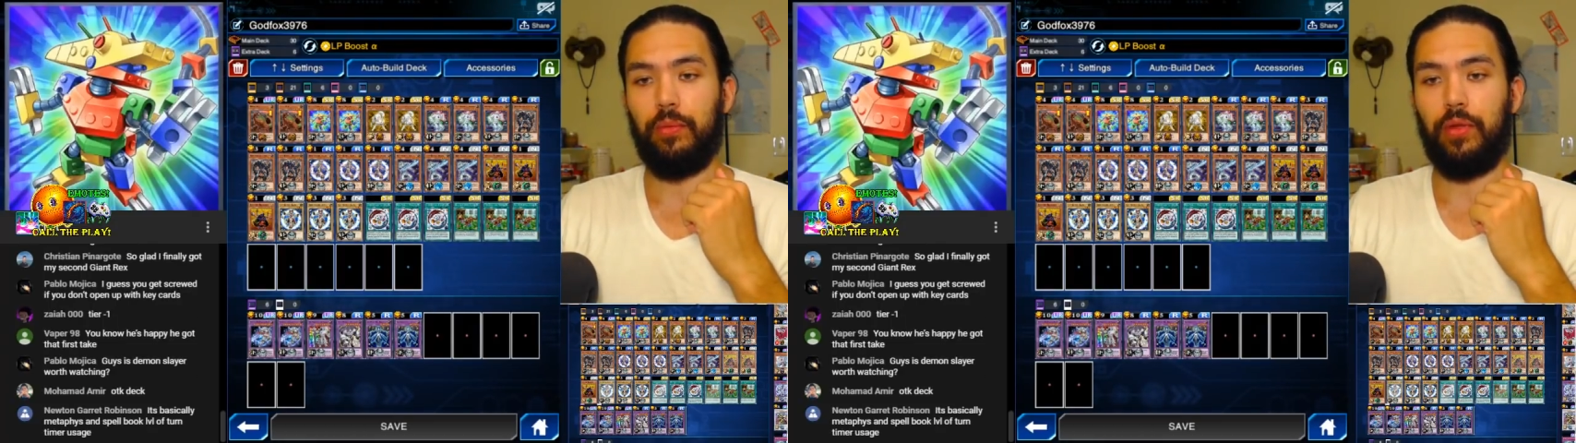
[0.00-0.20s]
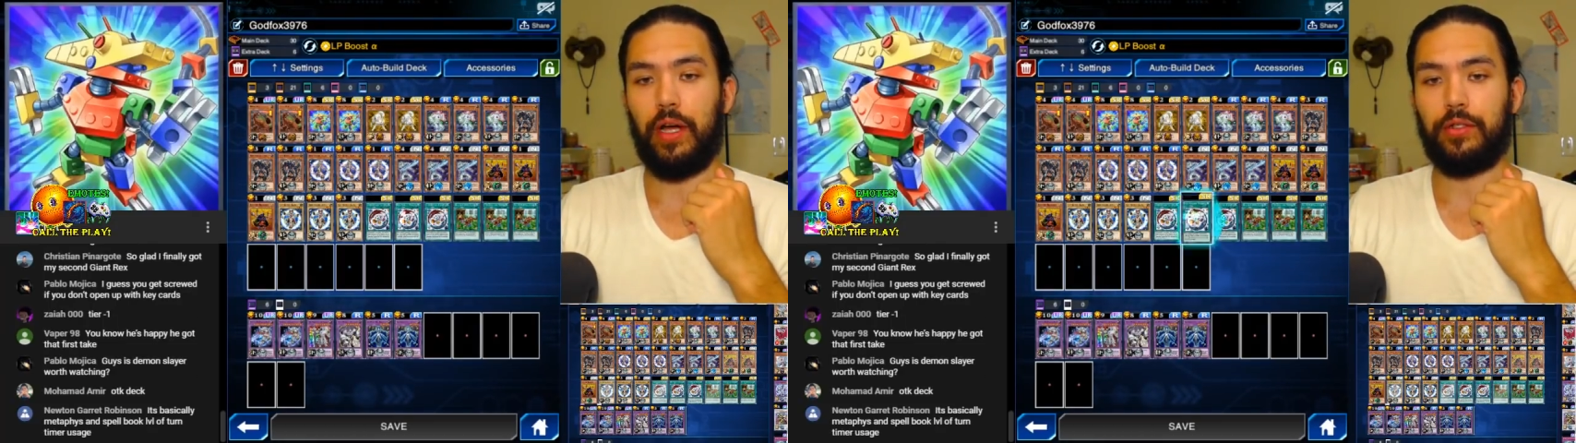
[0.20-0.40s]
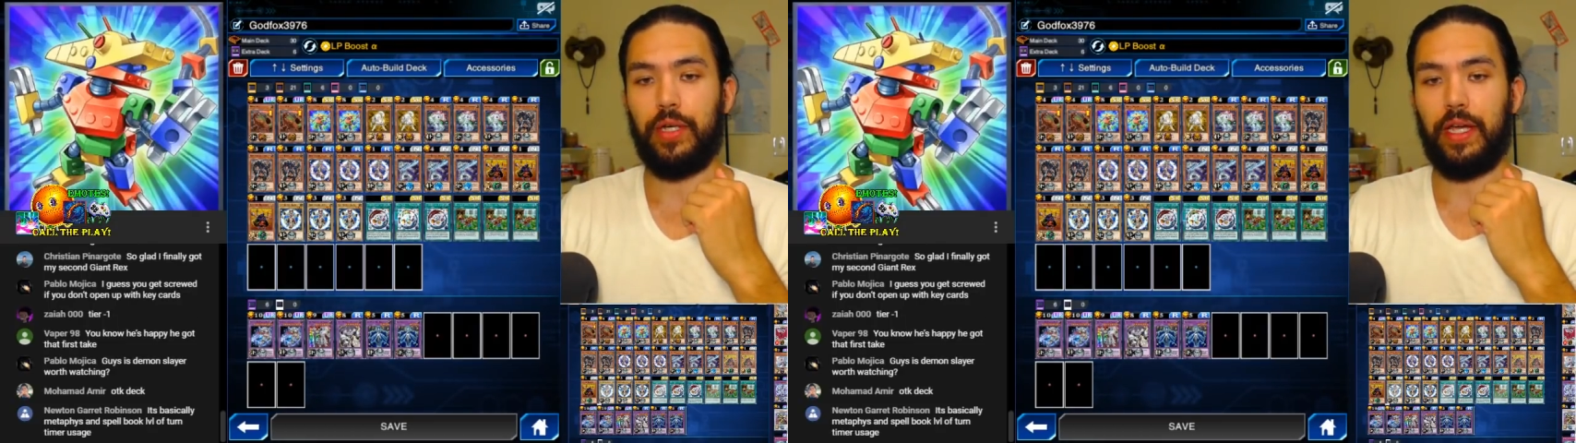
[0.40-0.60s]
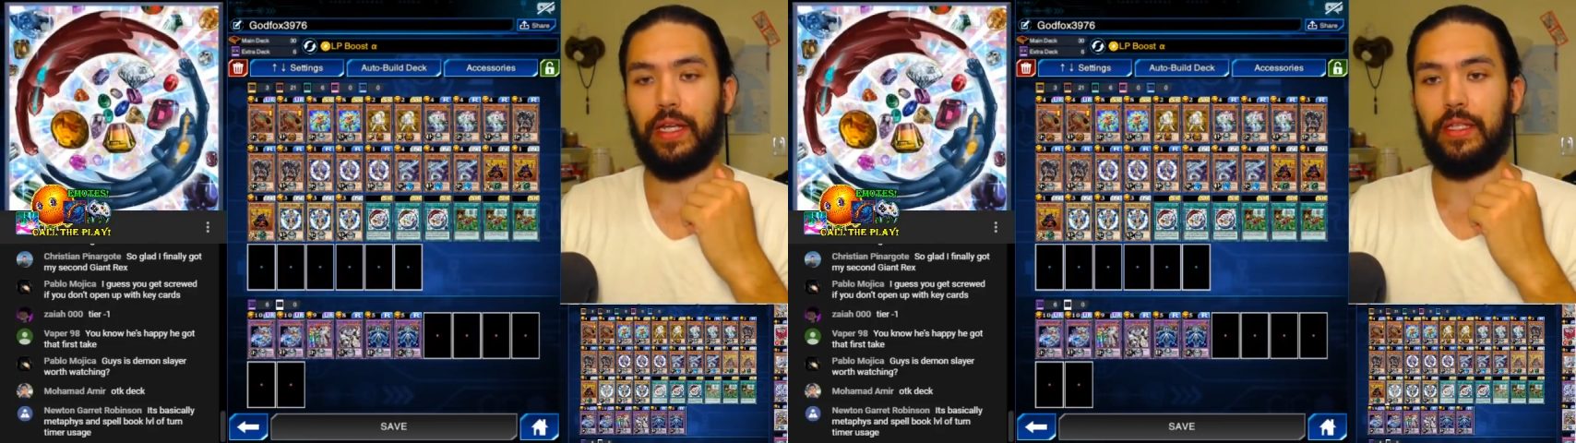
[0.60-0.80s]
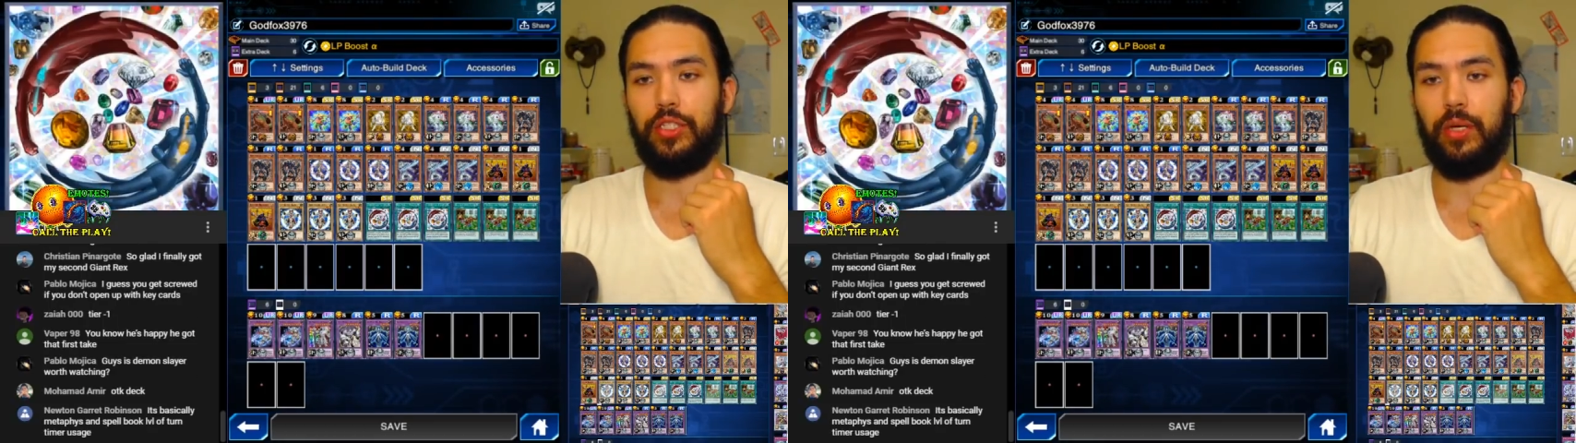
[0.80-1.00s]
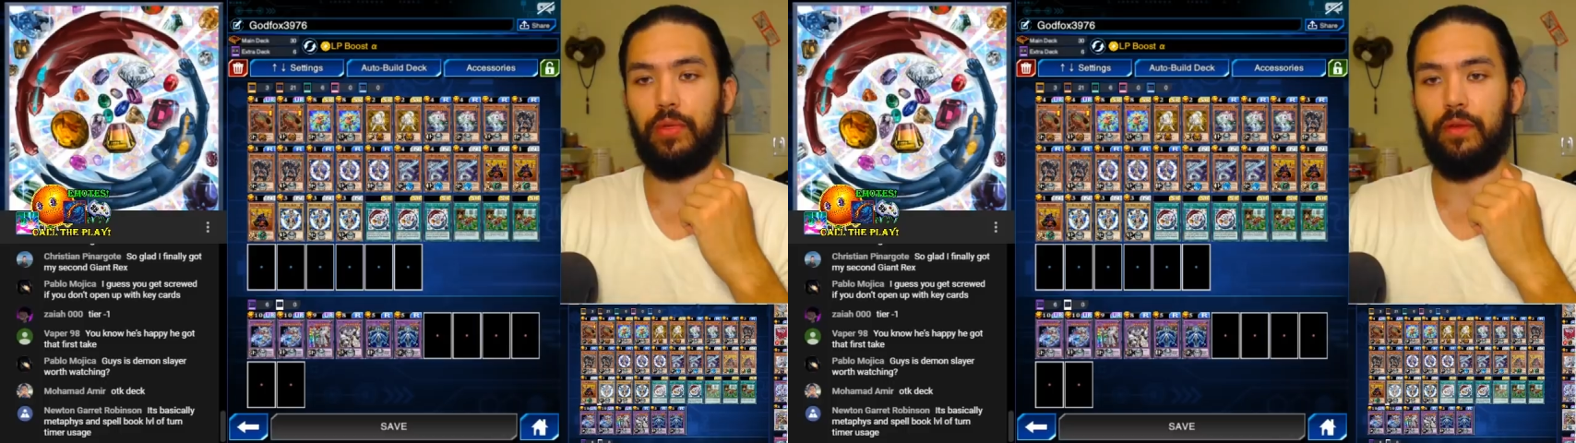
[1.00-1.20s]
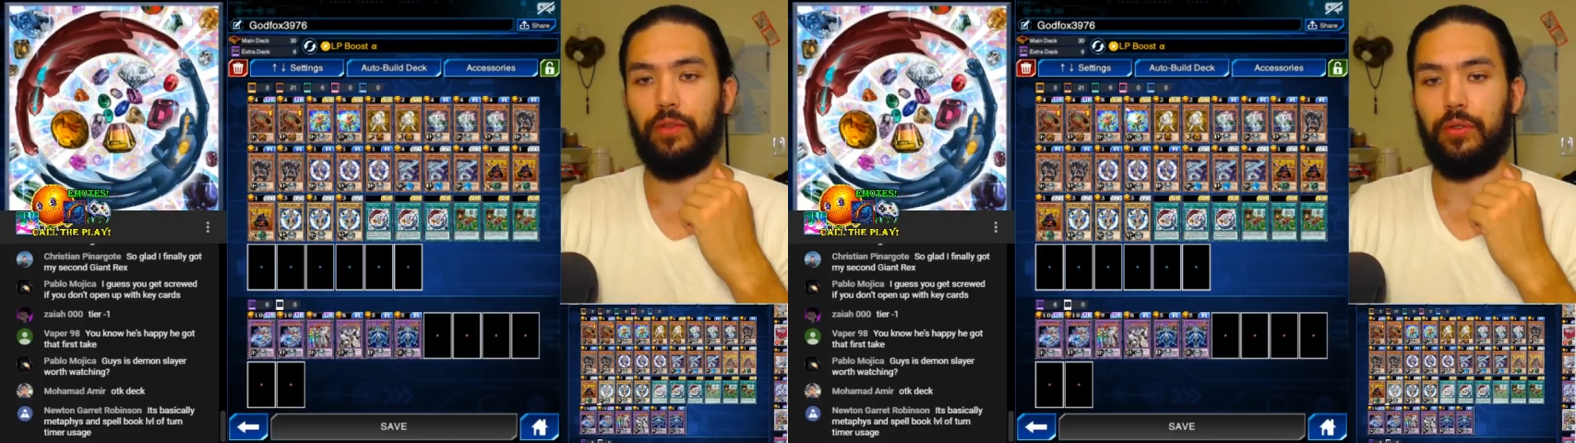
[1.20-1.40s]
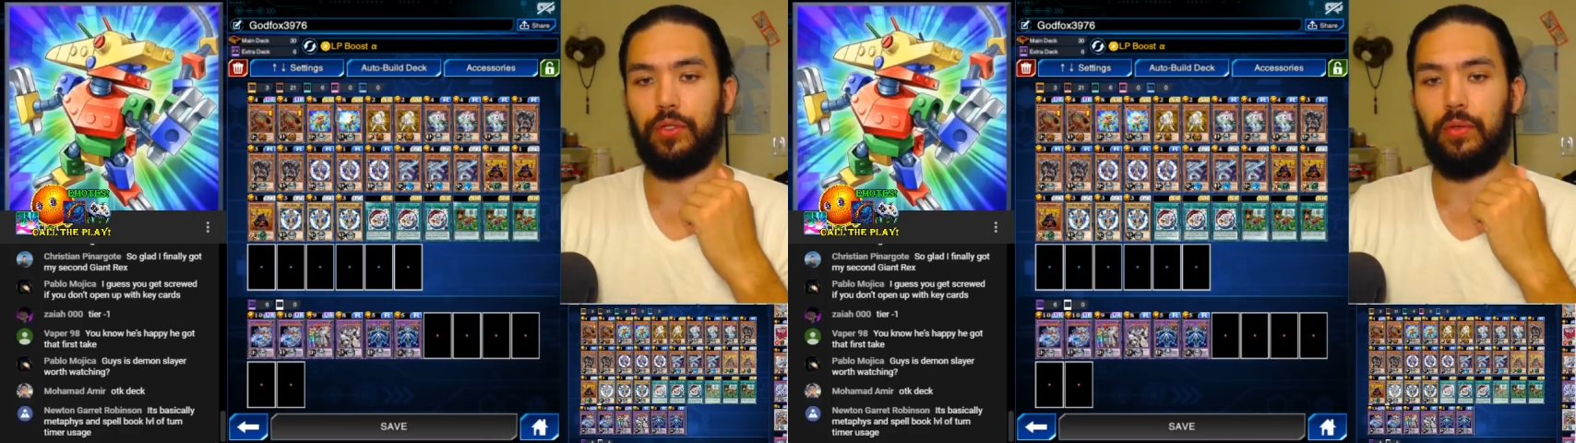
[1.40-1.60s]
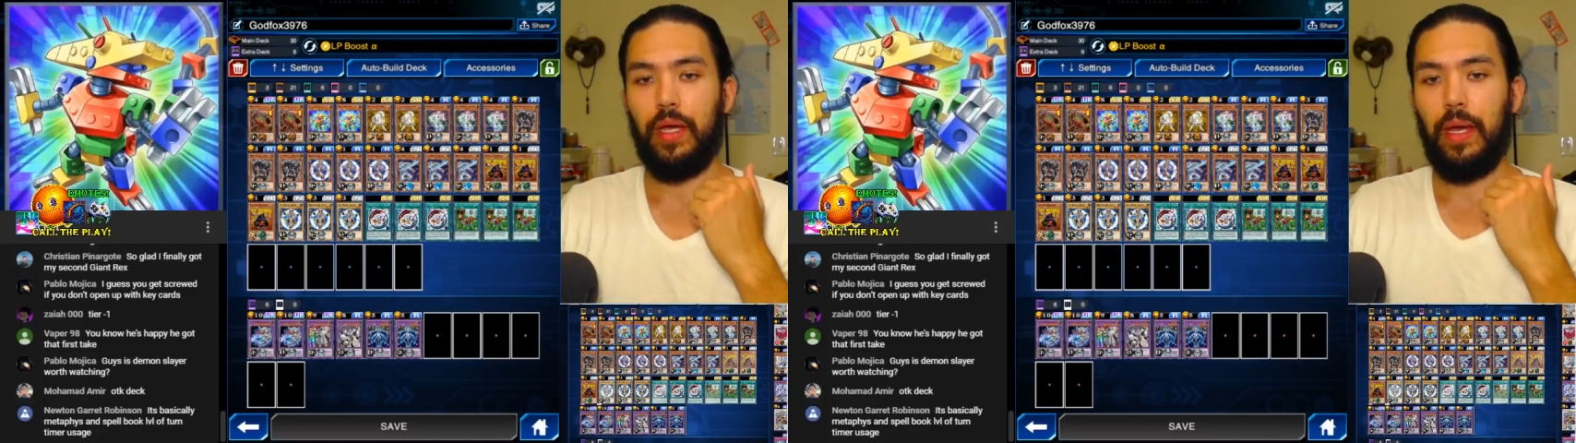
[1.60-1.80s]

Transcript: Block Dragon and Gem-Knight Fusion.